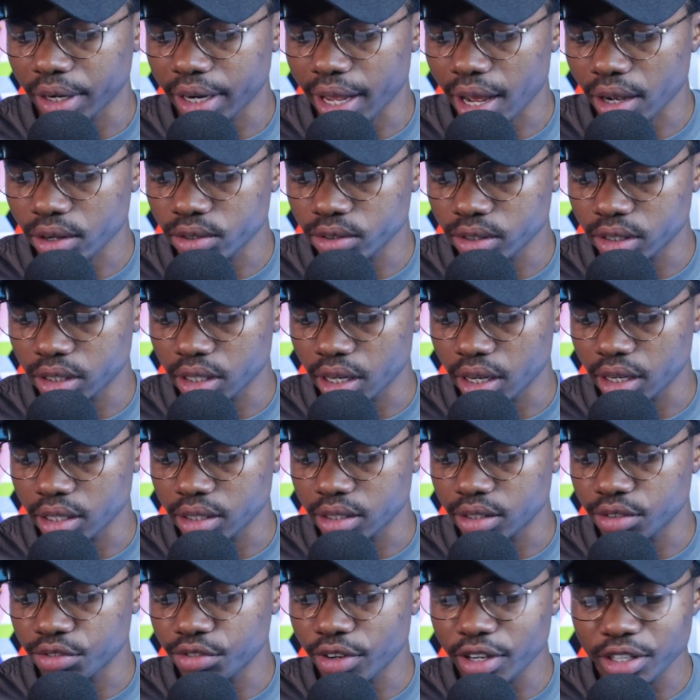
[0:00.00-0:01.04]
Dacon
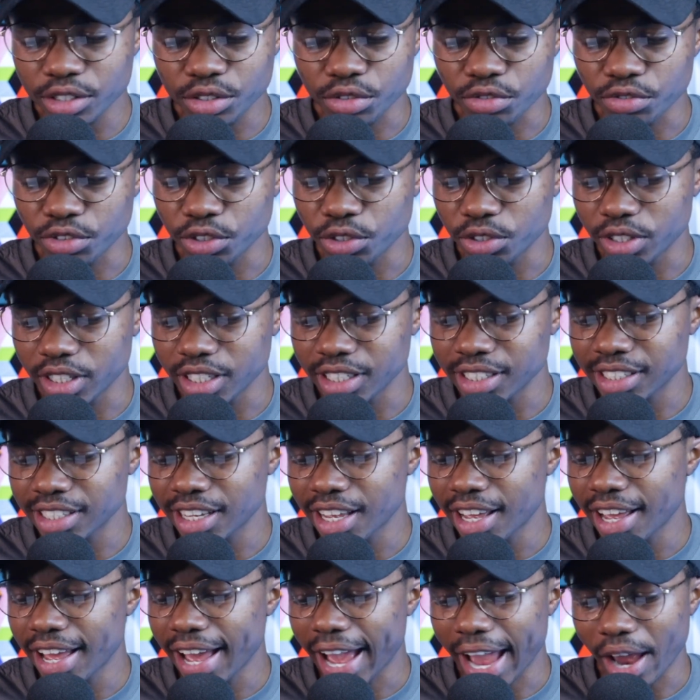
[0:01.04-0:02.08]
says, first to view this,
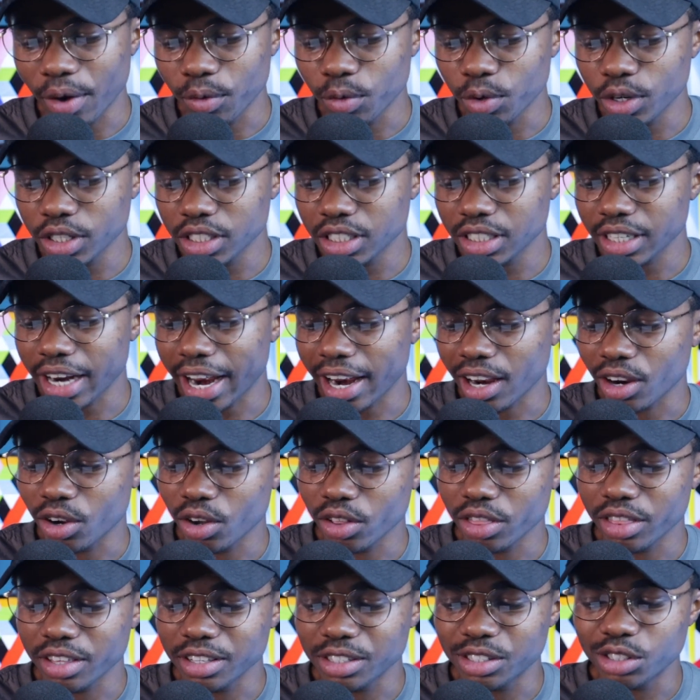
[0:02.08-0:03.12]
I wish I
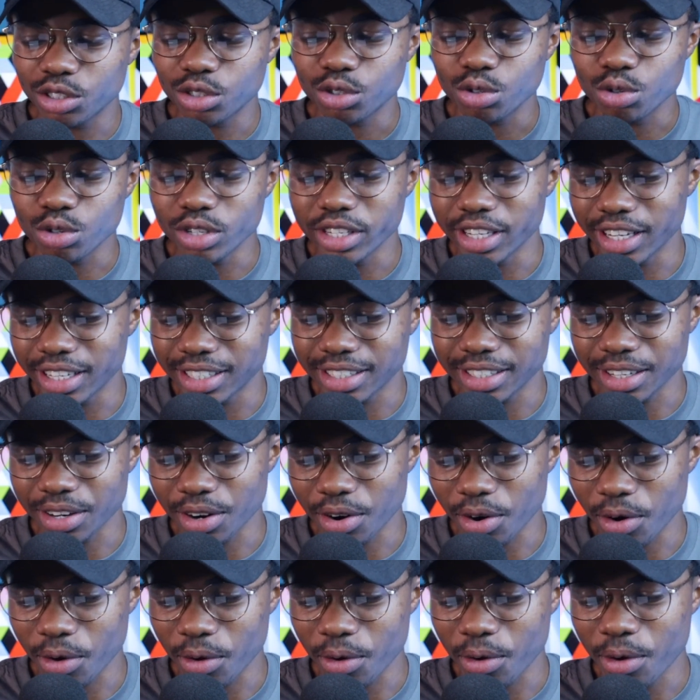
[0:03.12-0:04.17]
got this 2 years
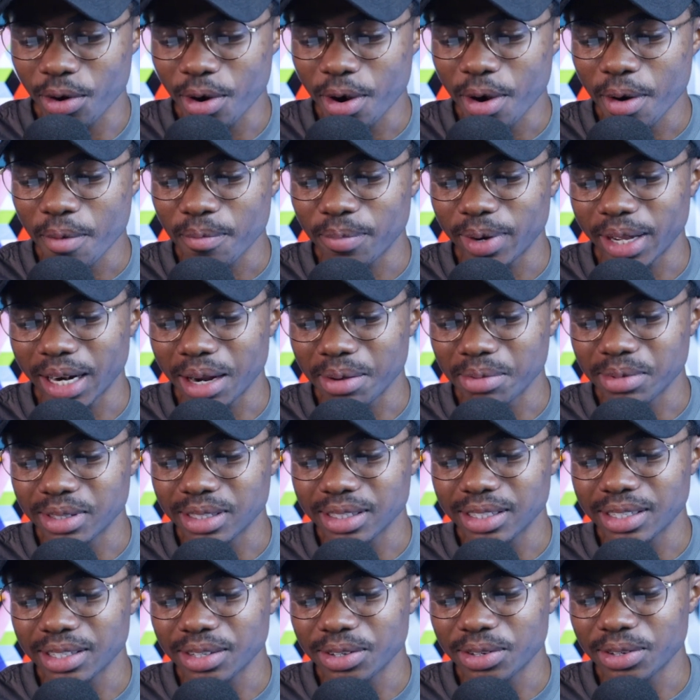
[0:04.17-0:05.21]
ago, but I'm
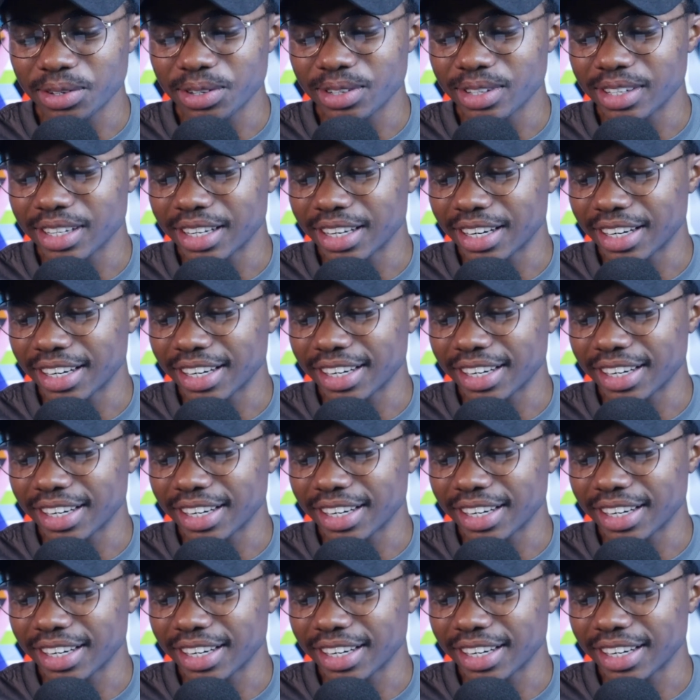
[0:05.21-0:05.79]
still